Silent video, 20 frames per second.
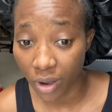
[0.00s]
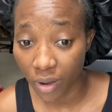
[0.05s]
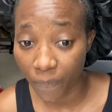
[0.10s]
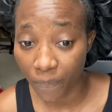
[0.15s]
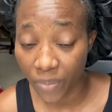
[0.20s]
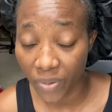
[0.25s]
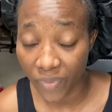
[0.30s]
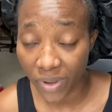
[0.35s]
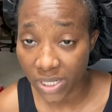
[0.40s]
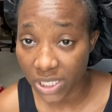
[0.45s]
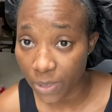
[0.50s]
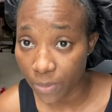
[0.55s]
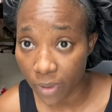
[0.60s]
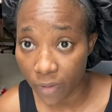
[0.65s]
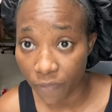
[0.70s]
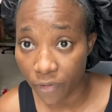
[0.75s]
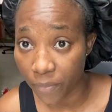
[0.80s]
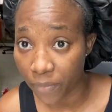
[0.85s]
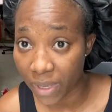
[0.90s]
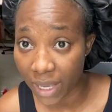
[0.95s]
preventing
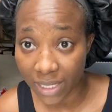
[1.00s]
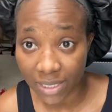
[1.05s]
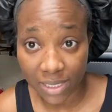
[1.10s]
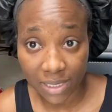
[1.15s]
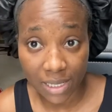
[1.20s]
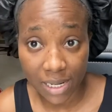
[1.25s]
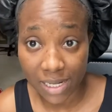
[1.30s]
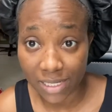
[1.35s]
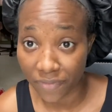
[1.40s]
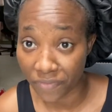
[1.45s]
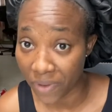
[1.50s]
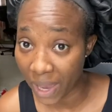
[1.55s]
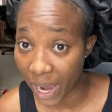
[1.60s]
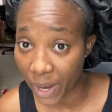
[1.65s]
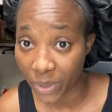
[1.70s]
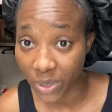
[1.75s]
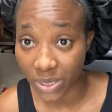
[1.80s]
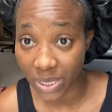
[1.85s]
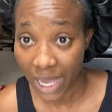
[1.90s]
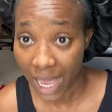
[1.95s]
me from getting this
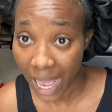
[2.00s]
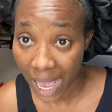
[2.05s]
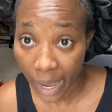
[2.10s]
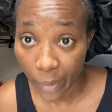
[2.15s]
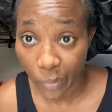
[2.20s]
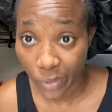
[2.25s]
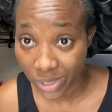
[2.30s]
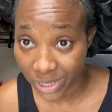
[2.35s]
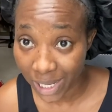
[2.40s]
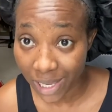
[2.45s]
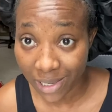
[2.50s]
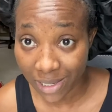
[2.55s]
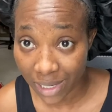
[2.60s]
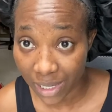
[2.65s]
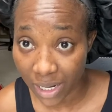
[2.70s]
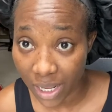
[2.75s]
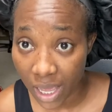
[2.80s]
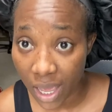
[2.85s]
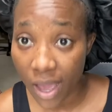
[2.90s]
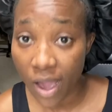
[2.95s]
virus, I would take
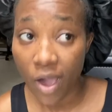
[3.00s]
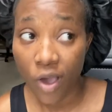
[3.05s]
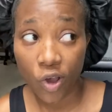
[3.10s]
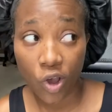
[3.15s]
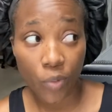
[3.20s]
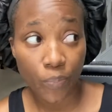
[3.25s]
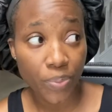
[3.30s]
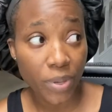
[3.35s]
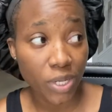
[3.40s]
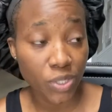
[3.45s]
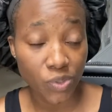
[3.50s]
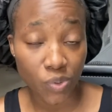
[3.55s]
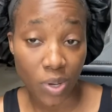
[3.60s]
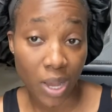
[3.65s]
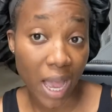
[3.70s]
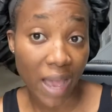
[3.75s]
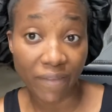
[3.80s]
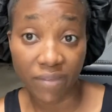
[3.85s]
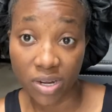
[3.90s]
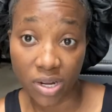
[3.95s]
it compared to
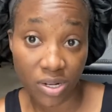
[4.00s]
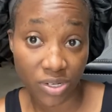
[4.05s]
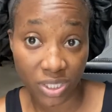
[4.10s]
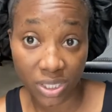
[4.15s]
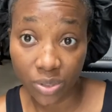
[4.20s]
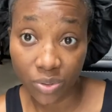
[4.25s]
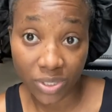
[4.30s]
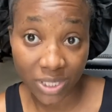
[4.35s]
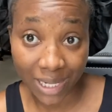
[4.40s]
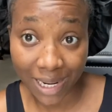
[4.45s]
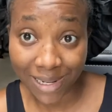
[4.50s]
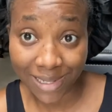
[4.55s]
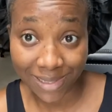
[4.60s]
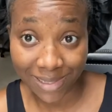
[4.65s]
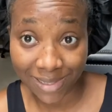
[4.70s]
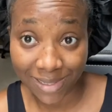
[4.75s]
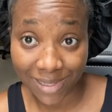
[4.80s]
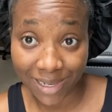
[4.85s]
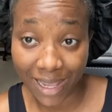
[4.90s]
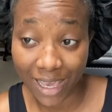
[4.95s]
having a zero
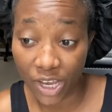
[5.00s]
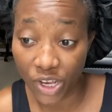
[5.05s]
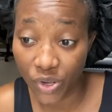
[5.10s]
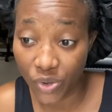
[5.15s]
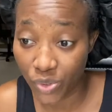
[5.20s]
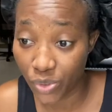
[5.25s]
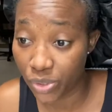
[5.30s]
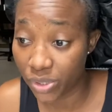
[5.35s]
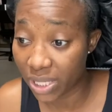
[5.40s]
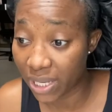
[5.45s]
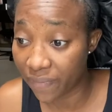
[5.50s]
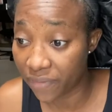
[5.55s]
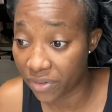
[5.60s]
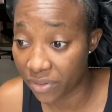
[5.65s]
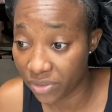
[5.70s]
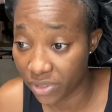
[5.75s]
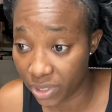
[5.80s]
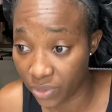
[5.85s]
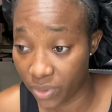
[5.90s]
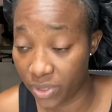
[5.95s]
chance. Like, you just have
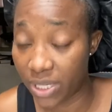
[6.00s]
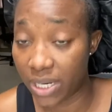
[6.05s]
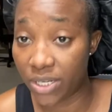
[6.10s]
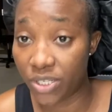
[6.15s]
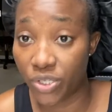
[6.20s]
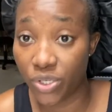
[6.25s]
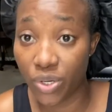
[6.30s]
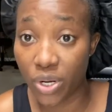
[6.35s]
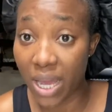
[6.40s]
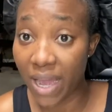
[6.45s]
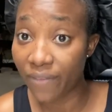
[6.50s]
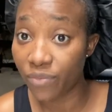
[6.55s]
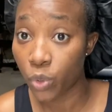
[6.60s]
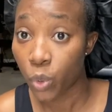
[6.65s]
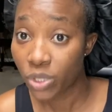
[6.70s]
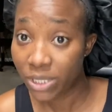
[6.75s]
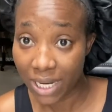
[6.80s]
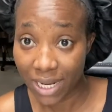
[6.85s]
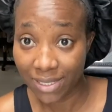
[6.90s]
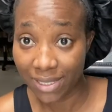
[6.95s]
a zero chance. You don't have
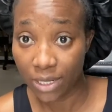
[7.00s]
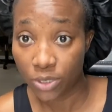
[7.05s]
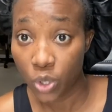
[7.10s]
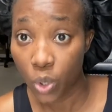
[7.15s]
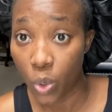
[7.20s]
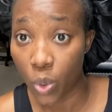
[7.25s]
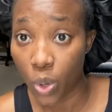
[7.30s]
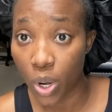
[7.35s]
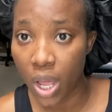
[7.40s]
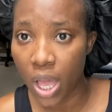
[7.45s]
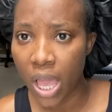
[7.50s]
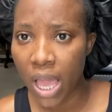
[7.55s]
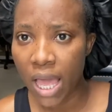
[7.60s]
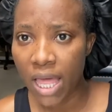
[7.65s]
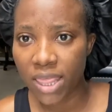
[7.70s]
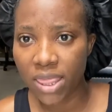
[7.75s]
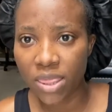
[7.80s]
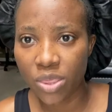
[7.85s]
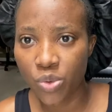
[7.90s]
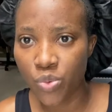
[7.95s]
no chance at all.
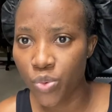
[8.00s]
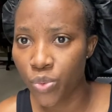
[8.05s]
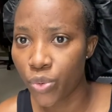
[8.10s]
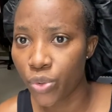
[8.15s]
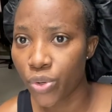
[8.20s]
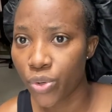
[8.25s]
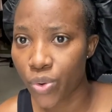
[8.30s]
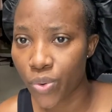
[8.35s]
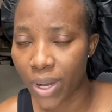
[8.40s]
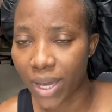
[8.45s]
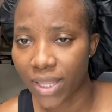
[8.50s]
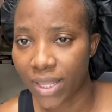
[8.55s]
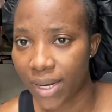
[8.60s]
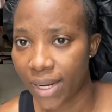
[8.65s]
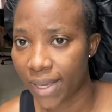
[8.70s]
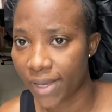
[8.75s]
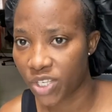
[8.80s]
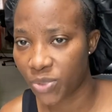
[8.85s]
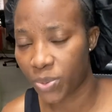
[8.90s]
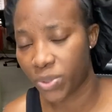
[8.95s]
You're going to go out there
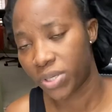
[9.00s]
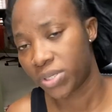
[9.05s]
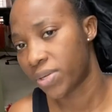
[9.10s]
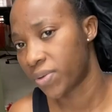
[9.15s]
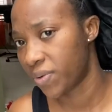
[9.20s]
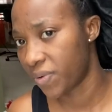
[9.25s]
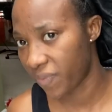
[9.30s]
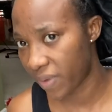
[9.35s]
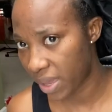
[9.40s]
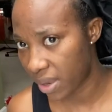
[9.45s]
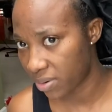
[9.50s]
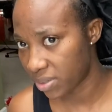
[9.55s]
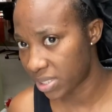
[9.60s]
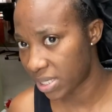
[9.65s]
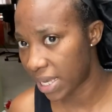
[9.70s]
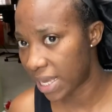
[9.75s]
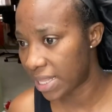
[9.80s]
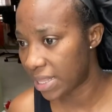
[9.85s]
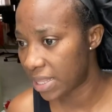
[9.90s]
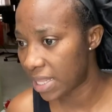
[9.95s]
and expose yourself to the virus.
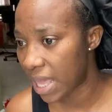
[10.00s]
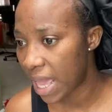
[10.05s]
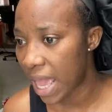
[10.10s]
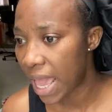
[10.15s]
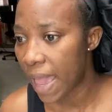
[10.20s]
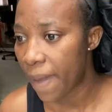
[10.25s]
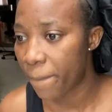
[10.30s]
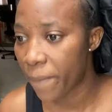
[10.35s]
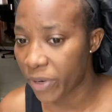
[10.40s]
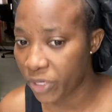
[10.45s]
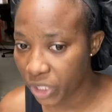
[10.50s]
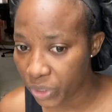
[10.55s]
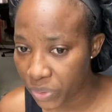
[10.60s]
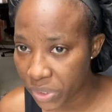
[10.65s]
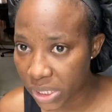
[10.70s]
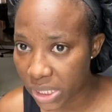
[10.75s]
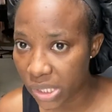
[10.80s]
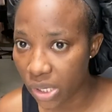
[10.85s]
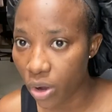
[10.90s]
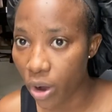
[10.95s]
And
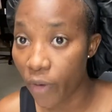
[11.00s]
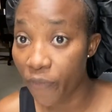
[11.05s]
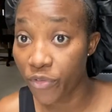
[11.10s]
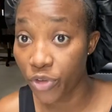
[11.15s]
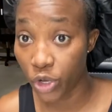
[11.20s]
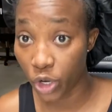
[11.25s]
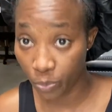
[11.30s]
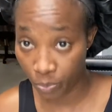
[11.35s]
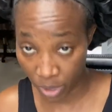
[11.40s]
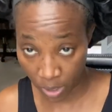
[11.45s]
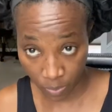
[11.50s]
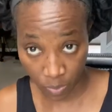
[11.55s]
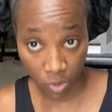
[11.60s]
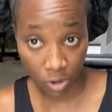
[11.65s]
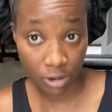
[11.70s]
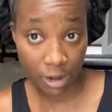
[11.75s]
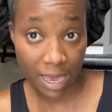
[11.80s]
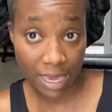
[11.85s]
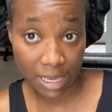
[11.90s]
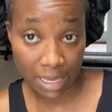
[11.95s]
majority of young people
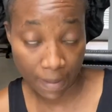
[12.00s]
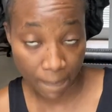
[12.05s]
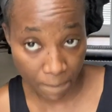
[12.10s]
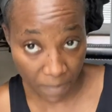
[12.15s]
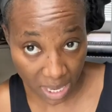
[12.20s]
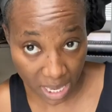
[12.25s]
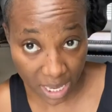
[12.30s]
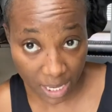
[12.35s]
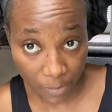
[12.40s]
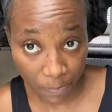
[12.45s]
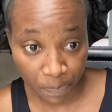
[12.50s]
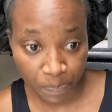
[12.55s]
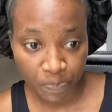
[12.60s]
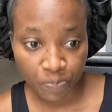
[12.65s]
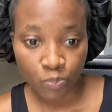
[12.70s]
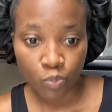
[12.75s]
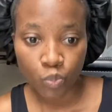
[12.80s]
like me,